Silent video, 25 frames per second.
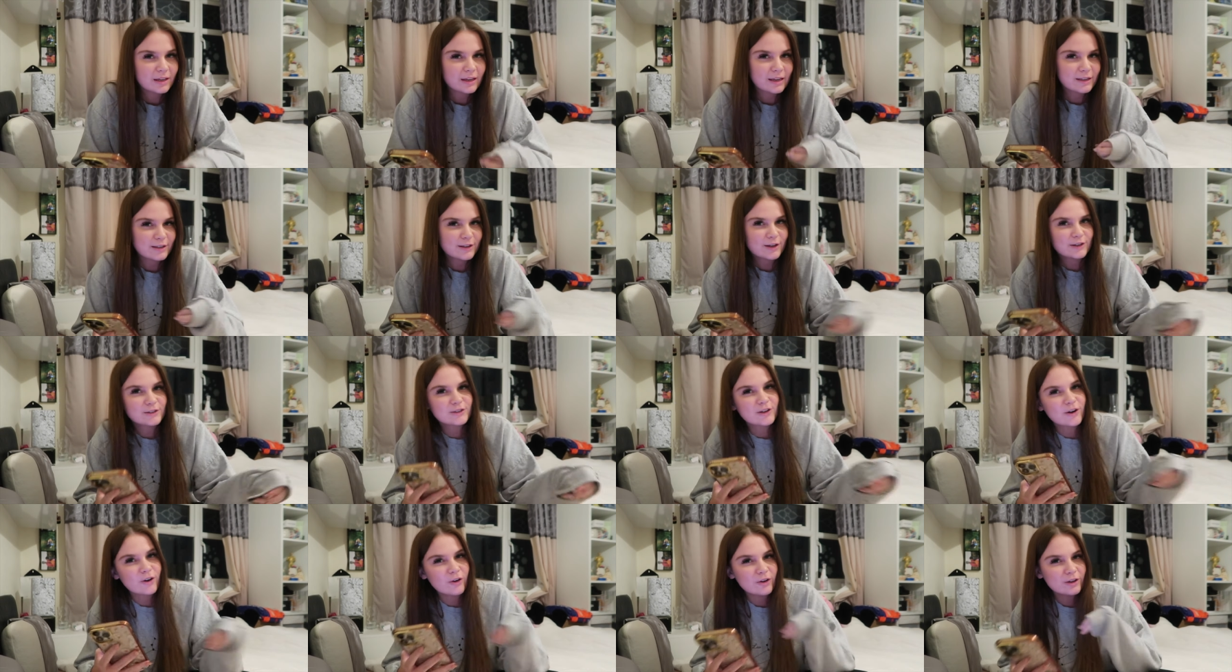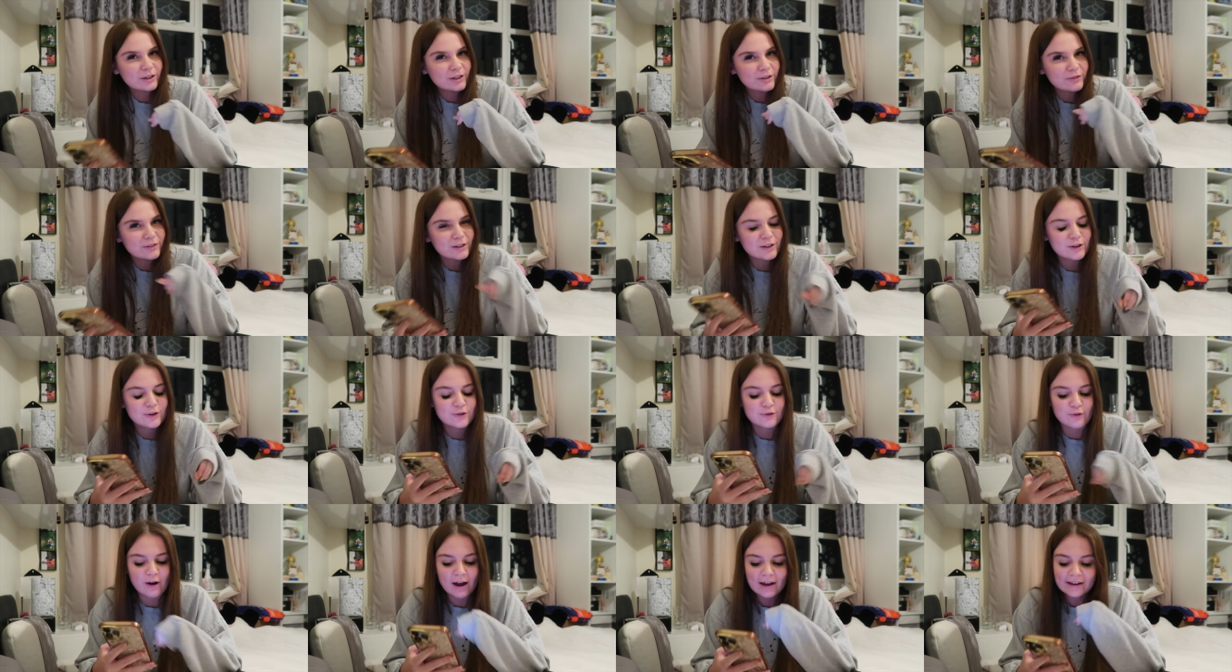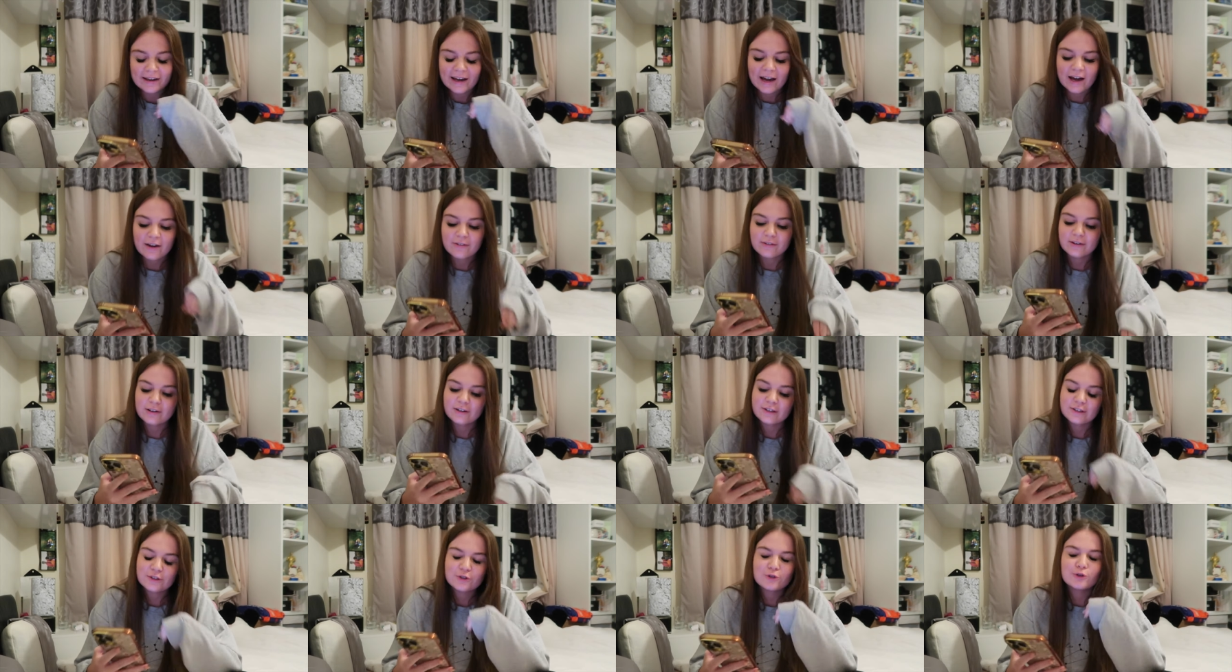It's kind of in a grey
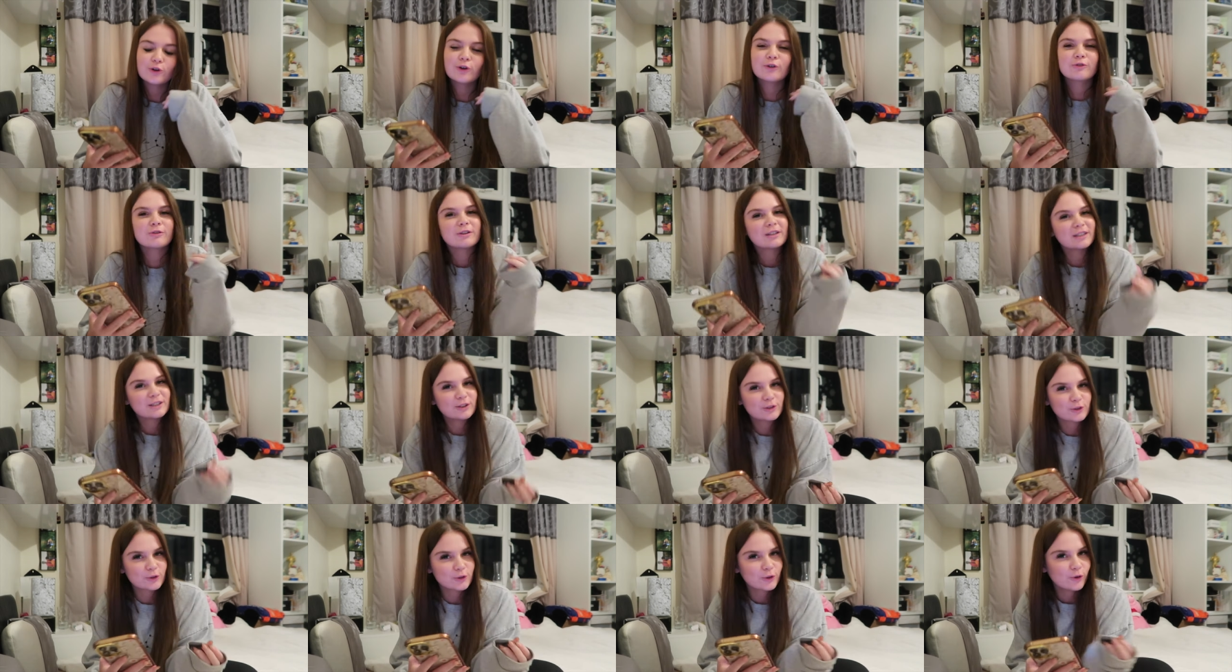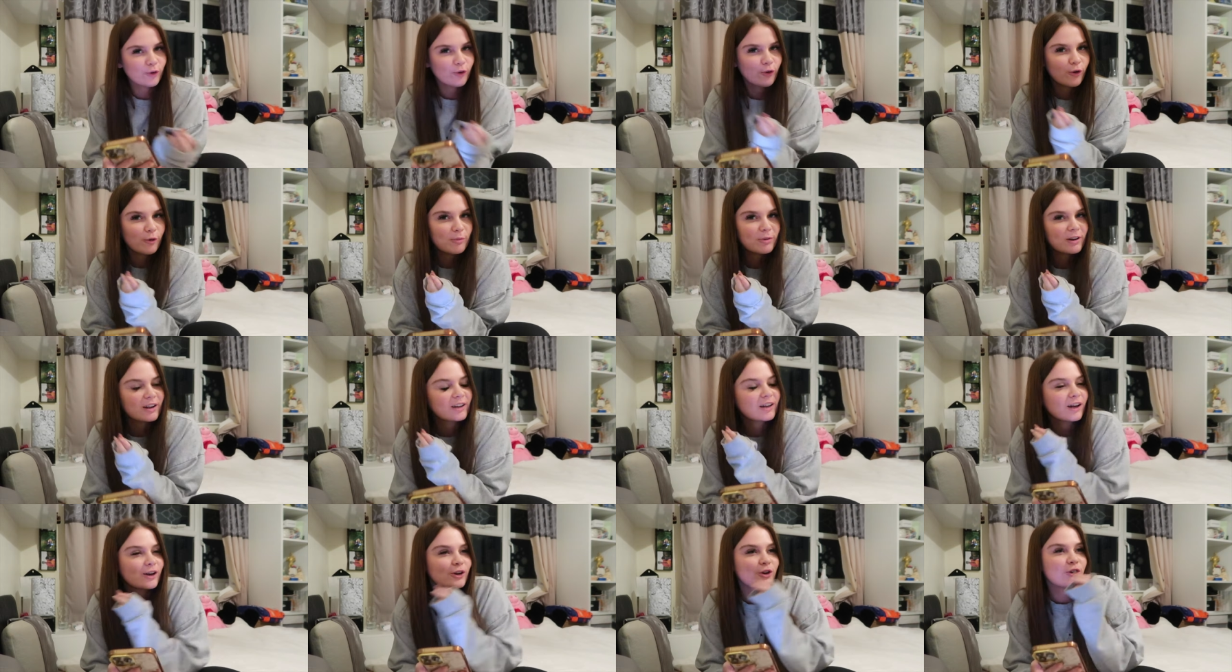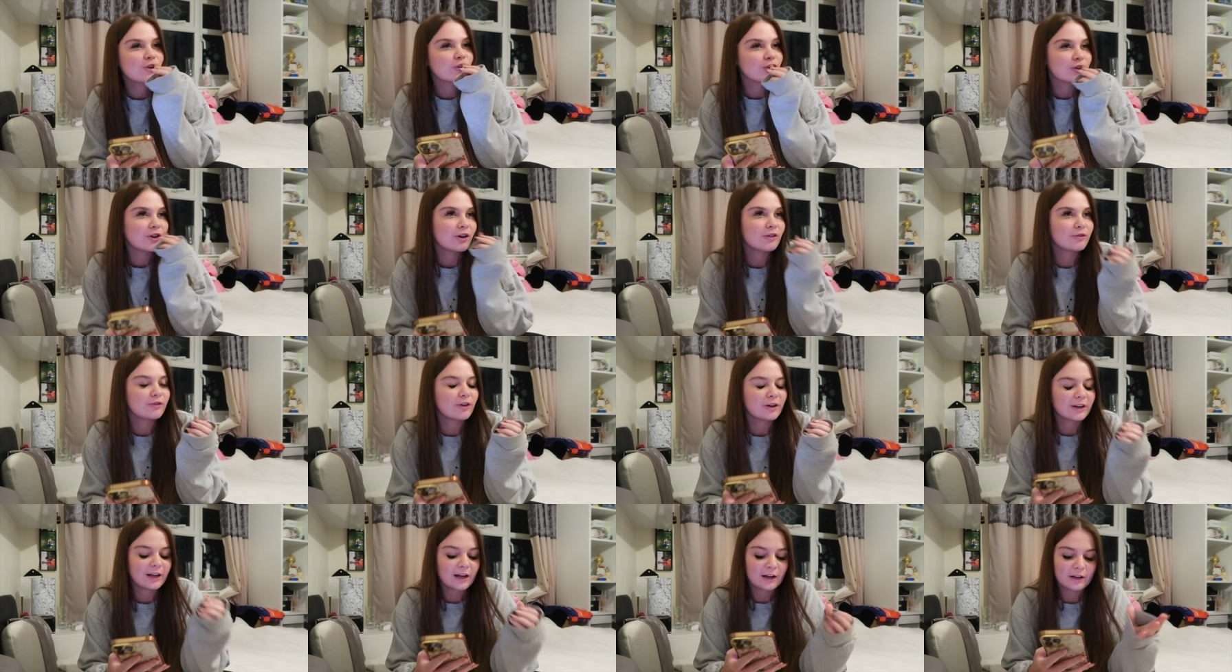area, it's not really decor, but like I could not
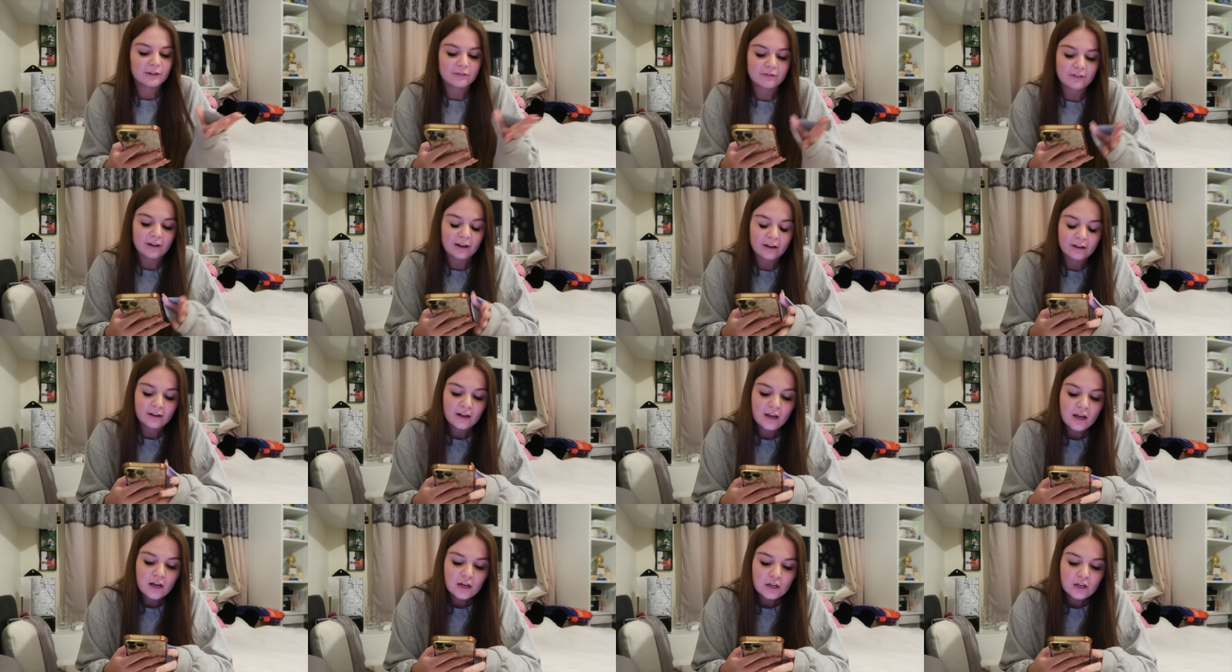find anything.